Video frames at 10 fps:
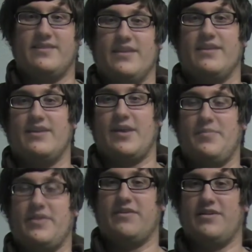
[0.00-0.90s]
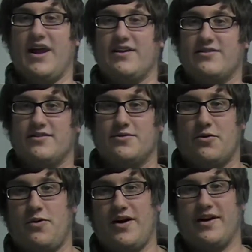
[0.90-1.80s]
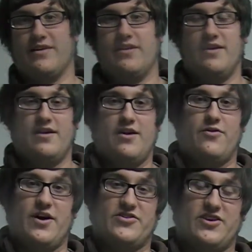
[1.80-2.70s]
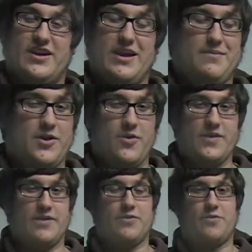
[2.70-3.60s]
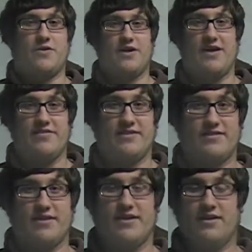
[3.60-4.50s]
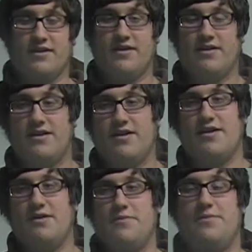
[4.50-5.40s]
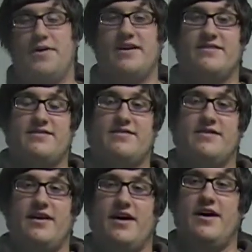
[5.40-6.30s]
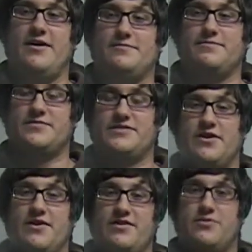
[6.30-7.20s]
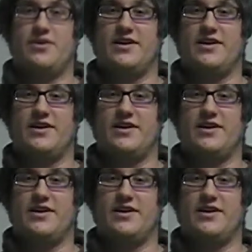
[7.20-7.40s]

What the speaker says: and a couple other nations were wanting Russia to keep going in the war, obviously. But so this really